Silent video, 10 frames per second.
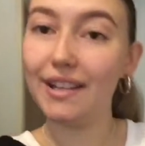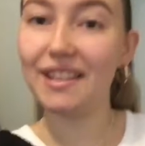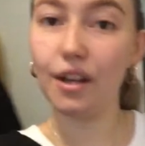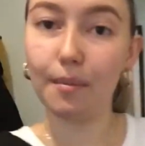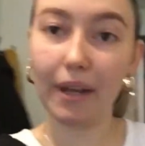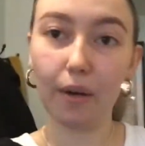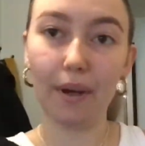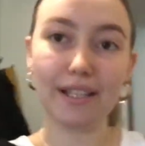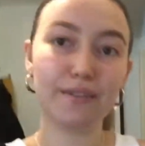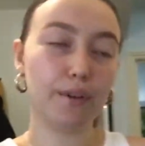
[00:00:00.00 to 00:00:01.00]
thing on my
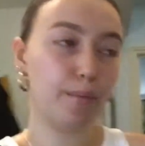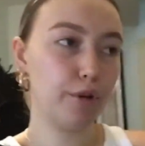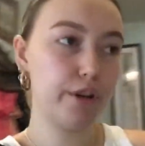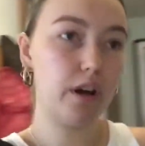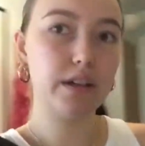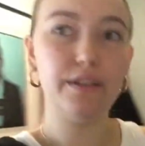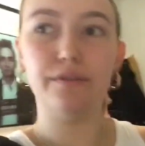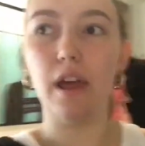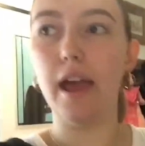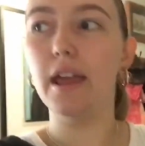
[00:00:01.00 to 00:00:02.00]
quest for a productive
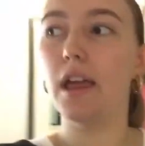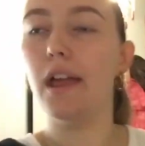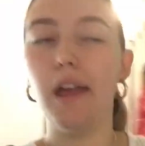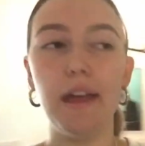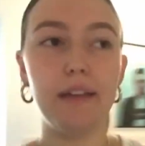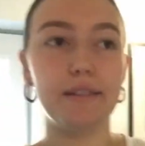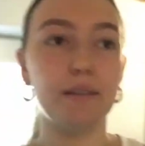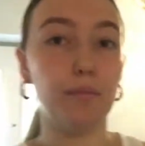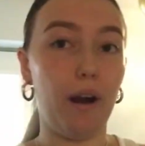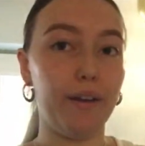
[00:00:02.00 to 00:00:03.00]
day is
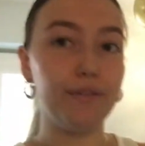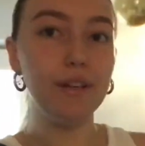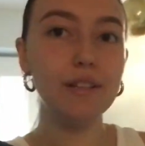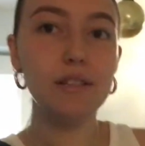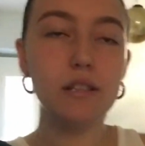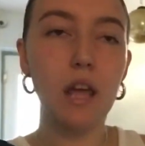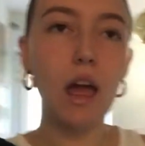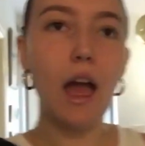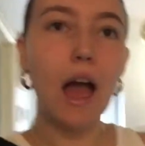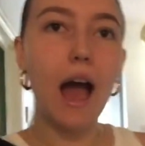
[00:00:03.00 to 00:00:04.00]
some breakfast
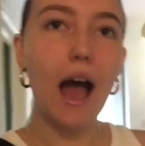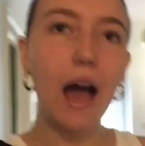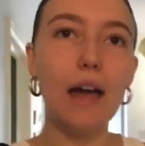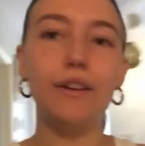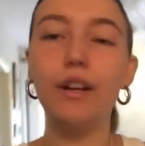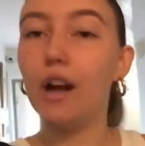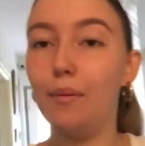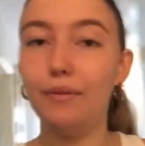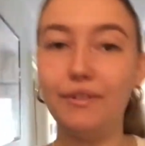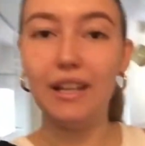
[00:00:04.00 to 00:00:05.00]
and a cup
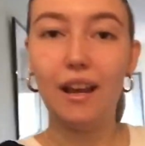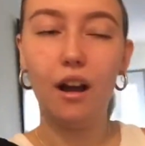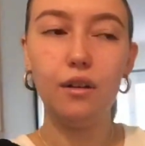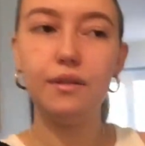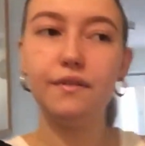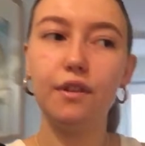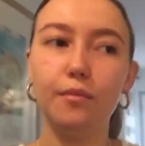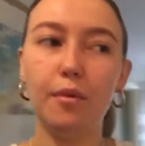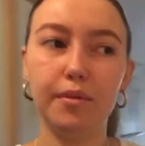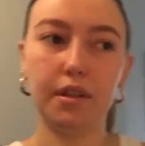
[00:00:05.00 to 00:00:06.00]
of tea. I always feel
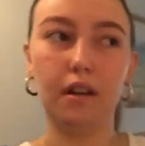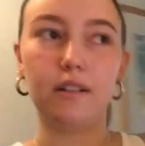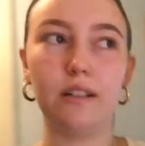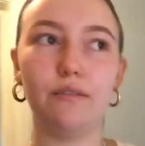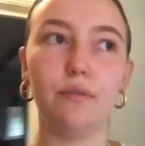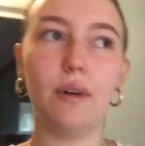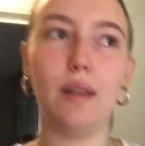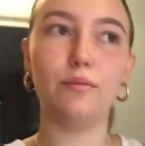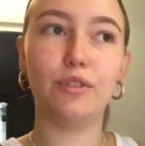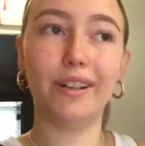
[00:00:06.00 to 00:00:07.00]
more productive when
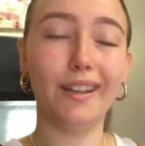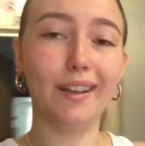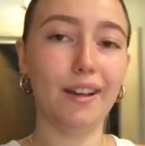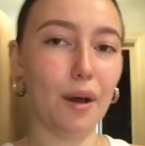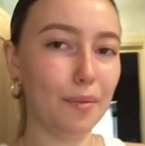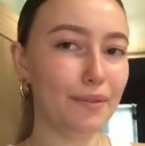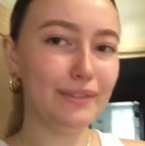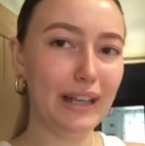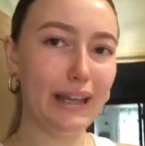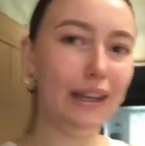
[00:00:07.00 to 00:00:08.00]
I'm drinking a cup of
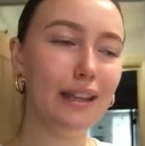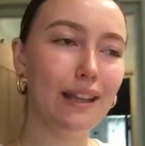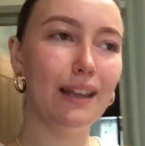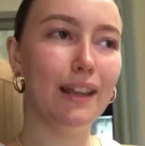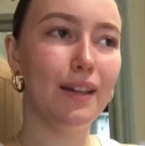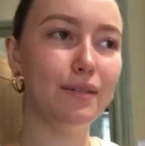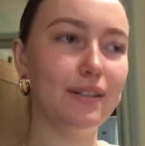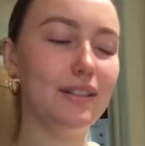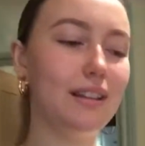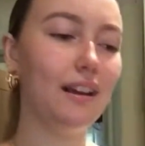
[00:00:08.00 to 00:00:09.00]
tea,
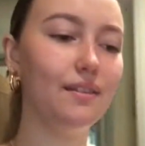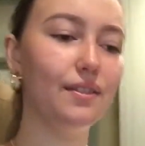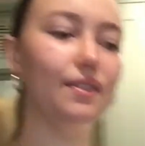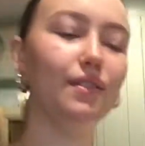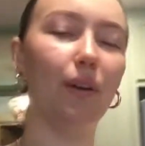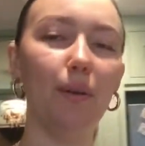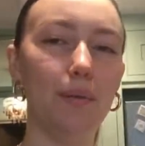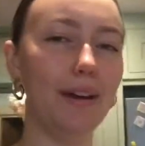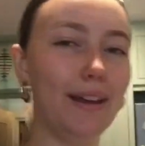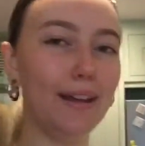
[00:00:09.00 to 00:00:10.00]
which sounds so
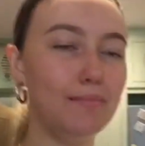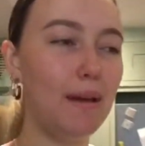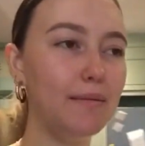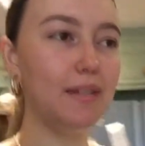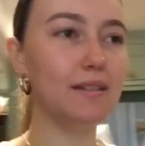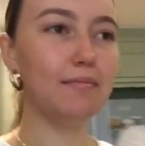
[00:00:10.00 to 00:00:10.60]
weird. Maybe it's because my